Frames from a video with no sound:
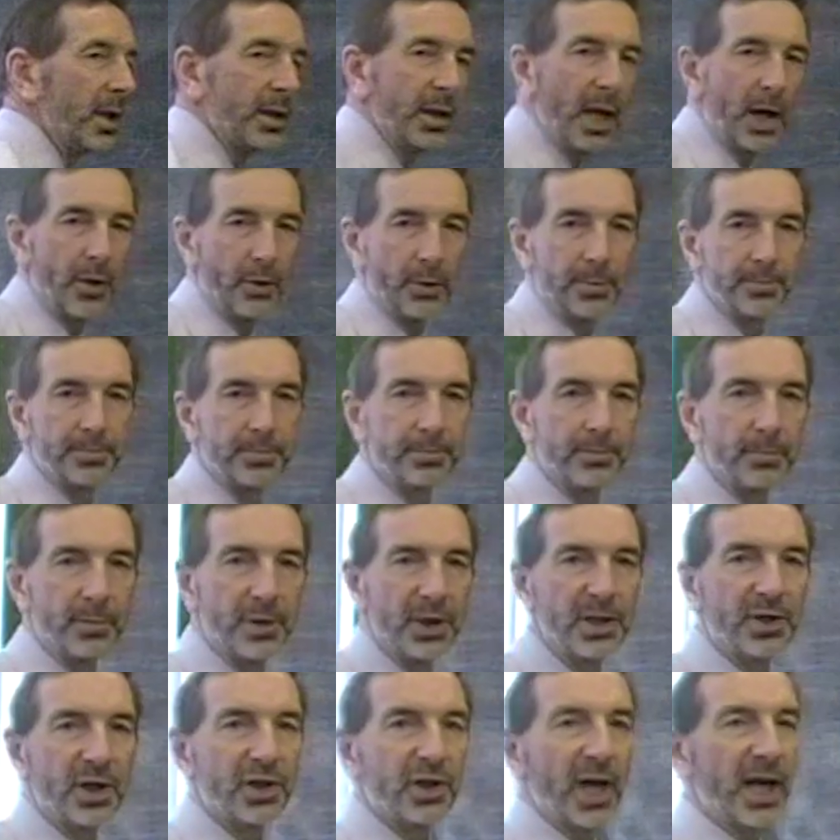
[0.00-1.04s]
Now, we
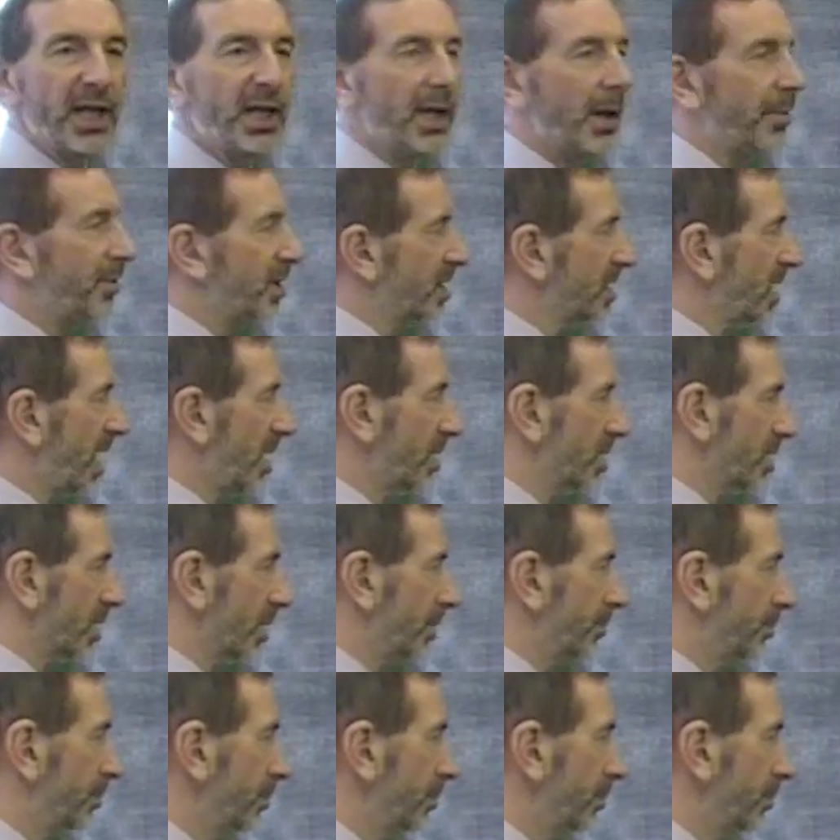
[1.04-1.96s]
need to tidy up this answer.